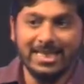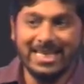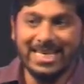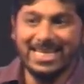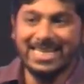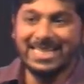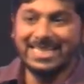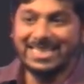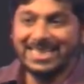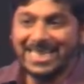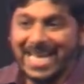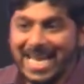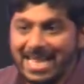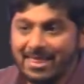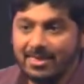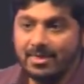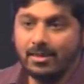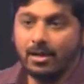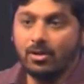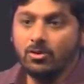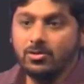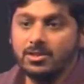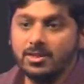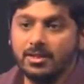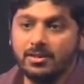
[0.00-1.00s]
In
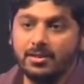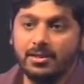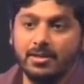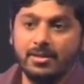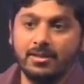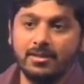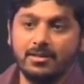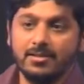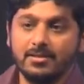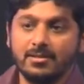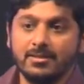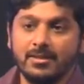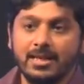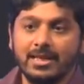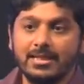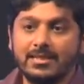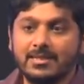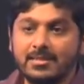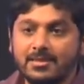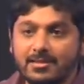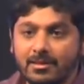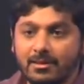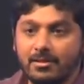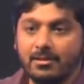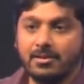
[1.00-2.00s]
10,000 years, it
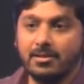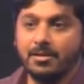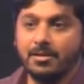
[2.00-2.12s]
still